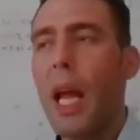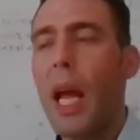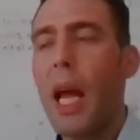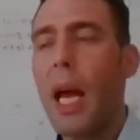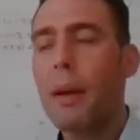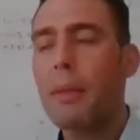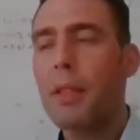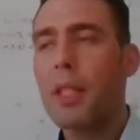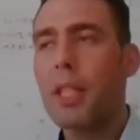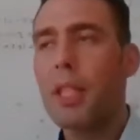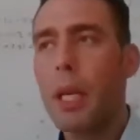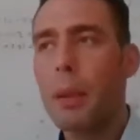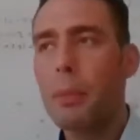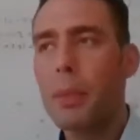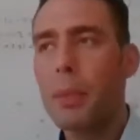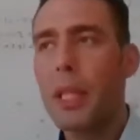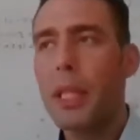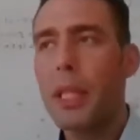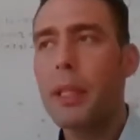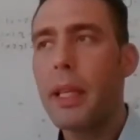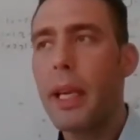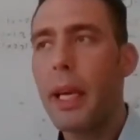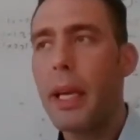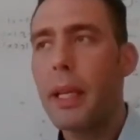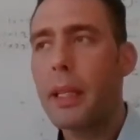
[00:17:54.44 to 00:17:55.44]
have
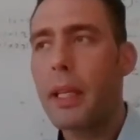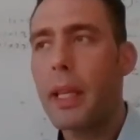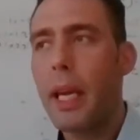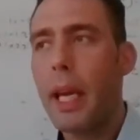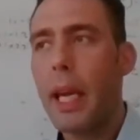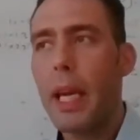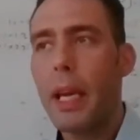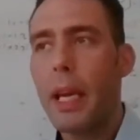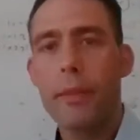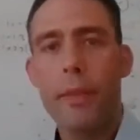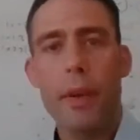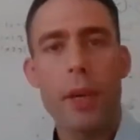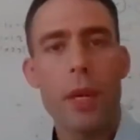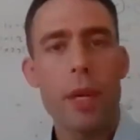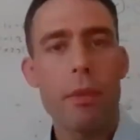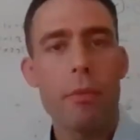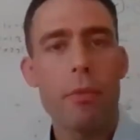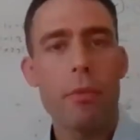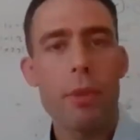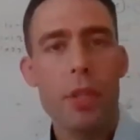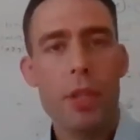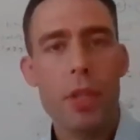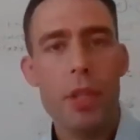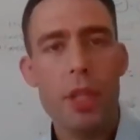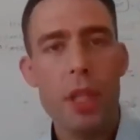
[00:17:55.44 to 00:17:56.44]
something that gave a
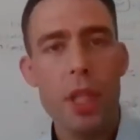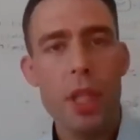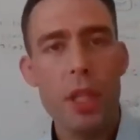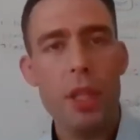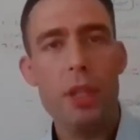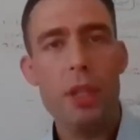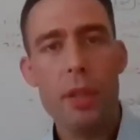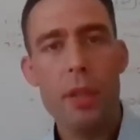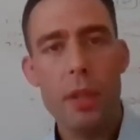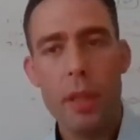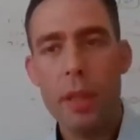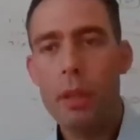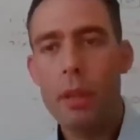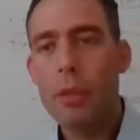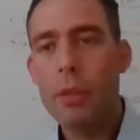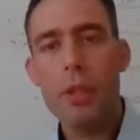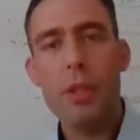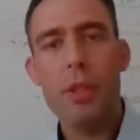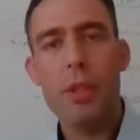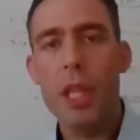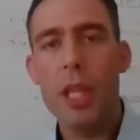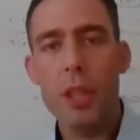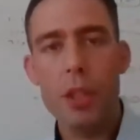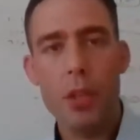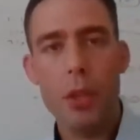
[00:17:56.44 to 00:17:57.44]

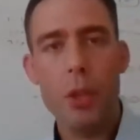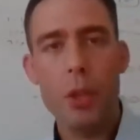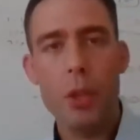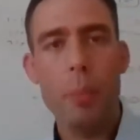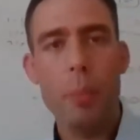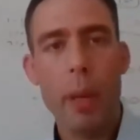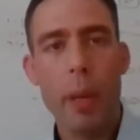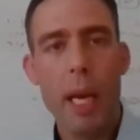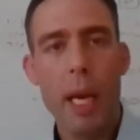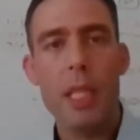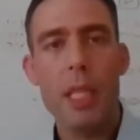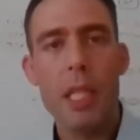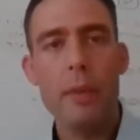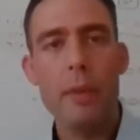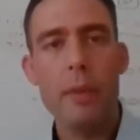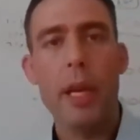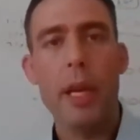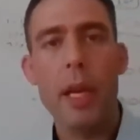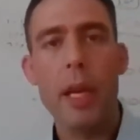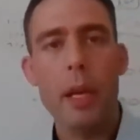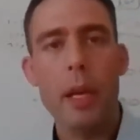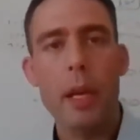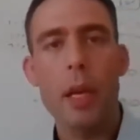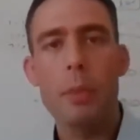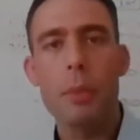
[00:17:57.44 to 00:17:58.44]
residual passive
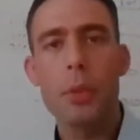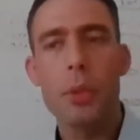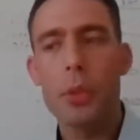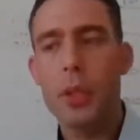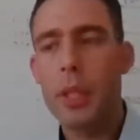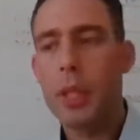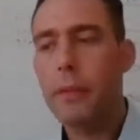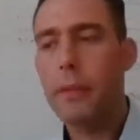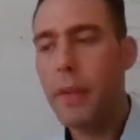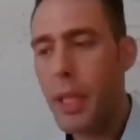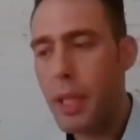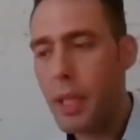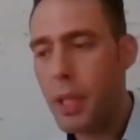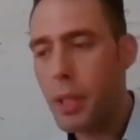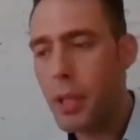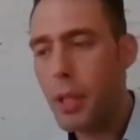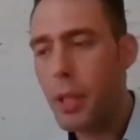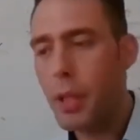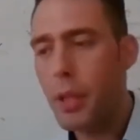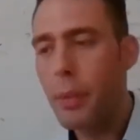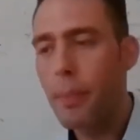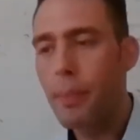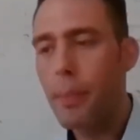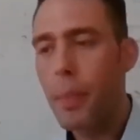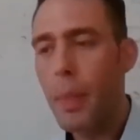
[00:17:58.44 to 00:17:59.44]
income to the
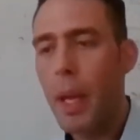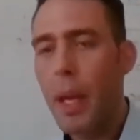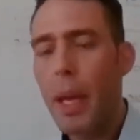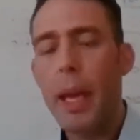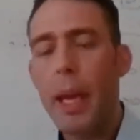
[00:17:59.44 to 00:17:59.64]
investor